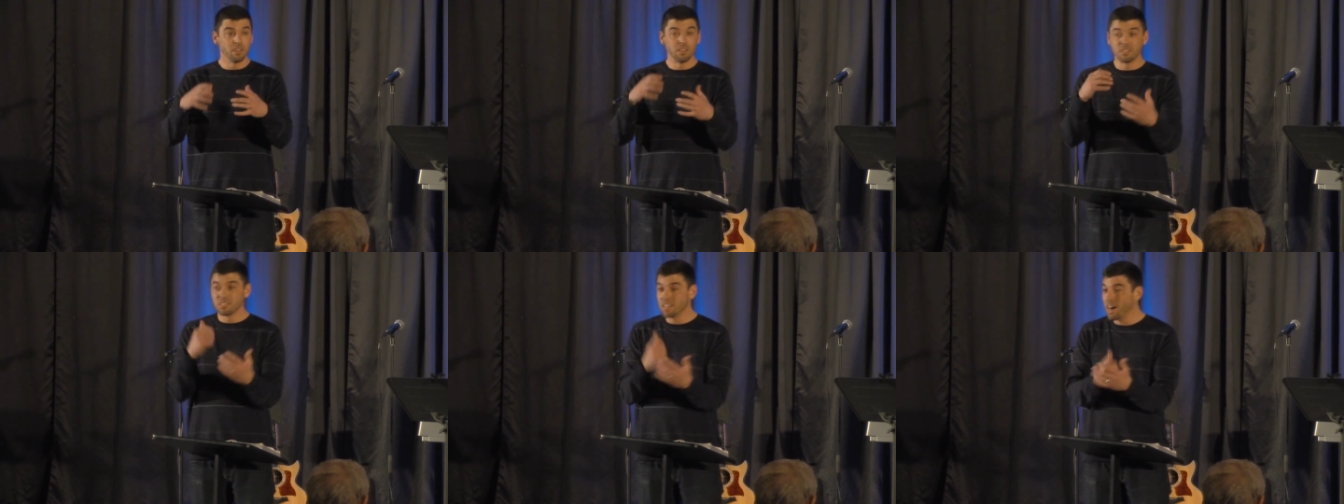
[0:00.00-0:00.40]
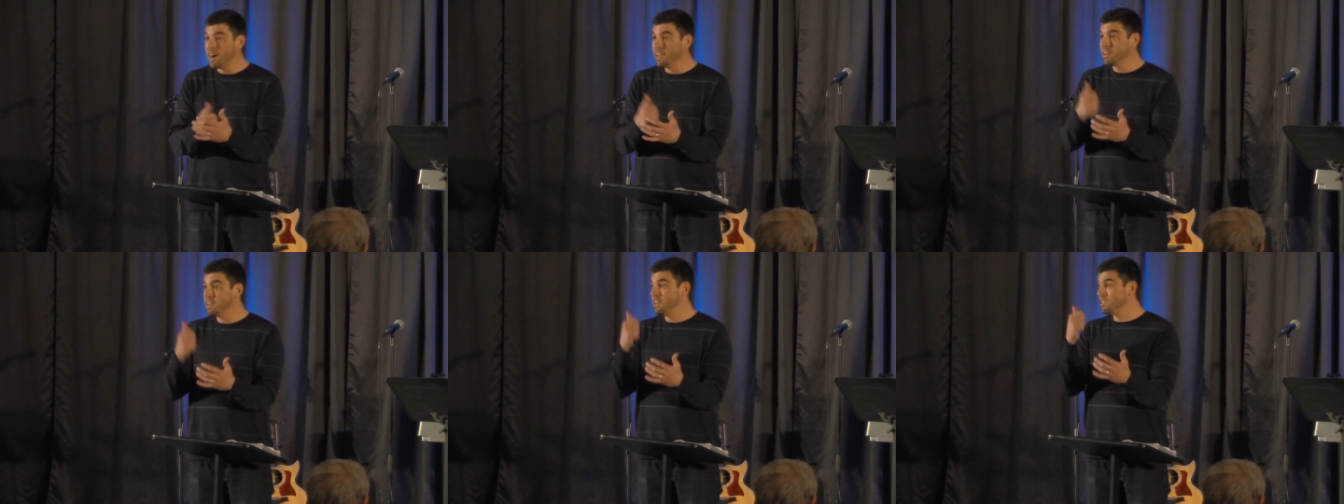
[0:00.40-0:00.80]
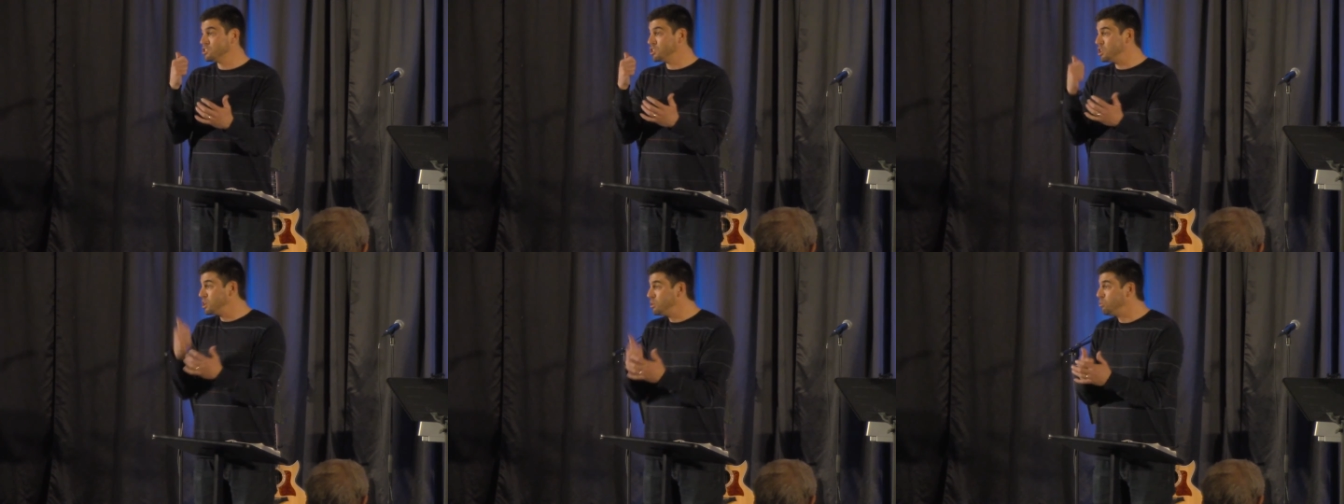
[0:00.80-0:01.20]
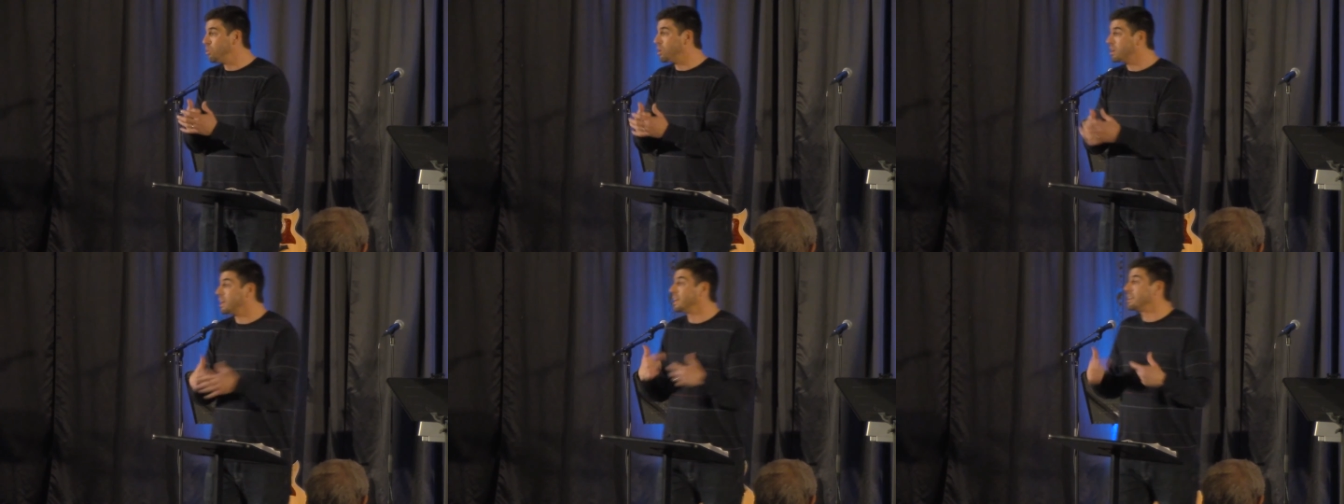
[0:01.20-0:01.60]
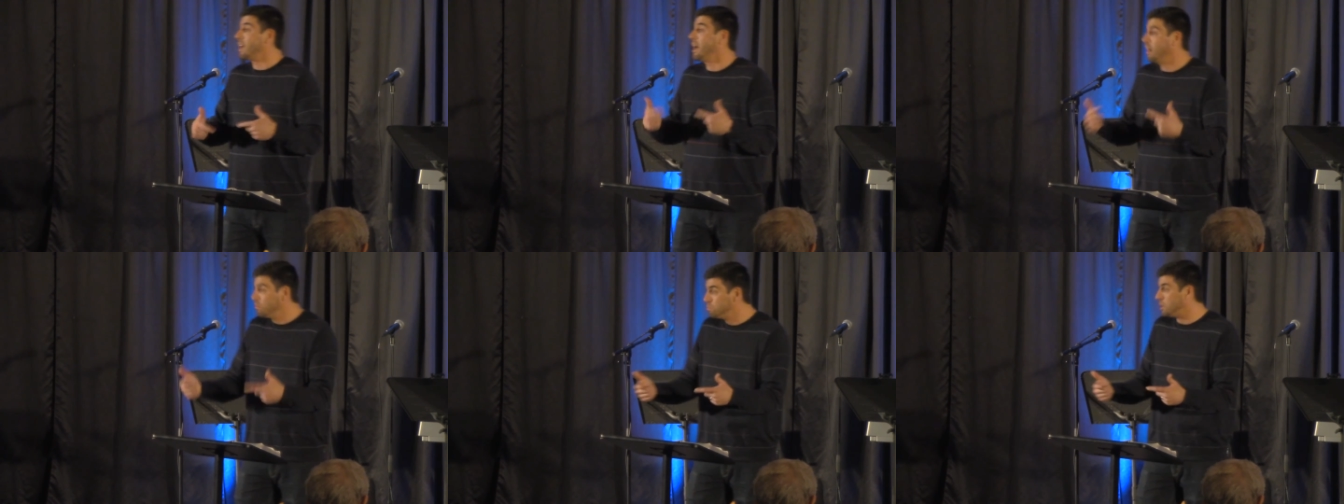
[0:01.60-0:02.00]
design and His good working to
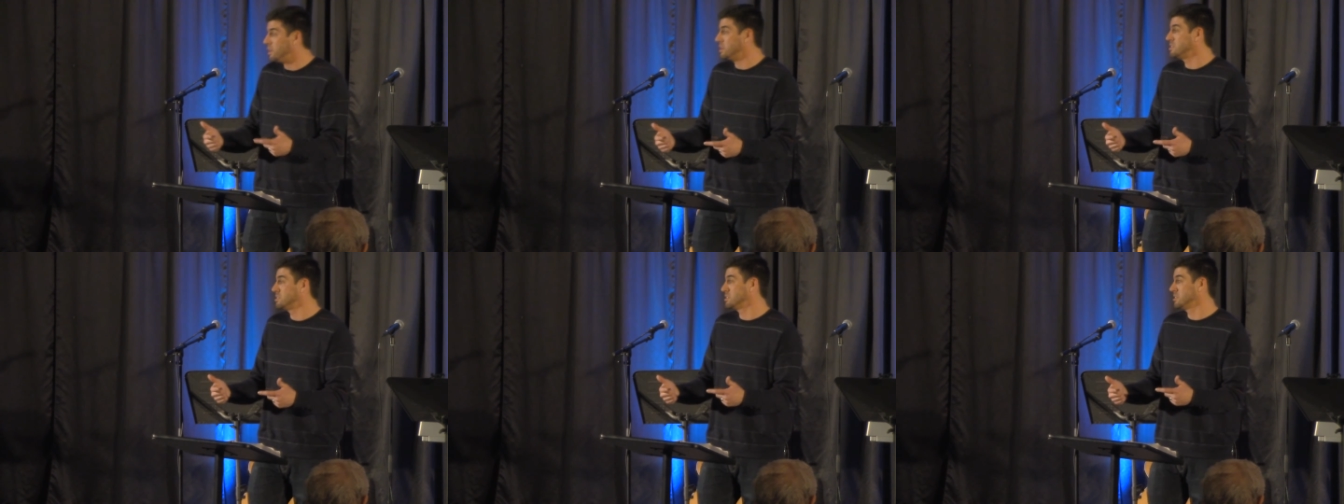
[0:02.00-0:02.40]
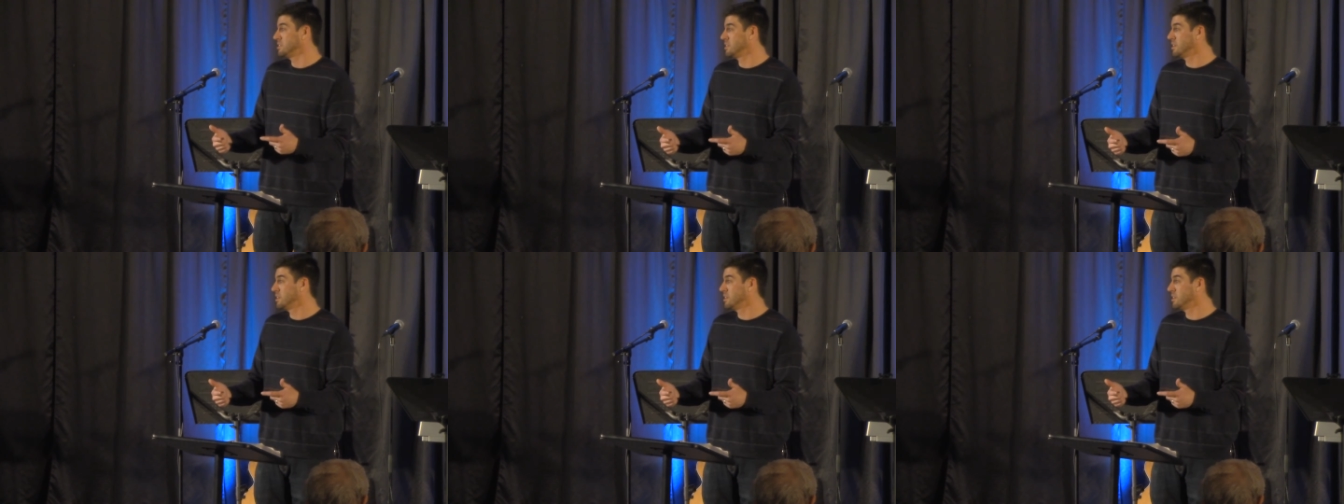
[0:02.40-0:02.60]
help us,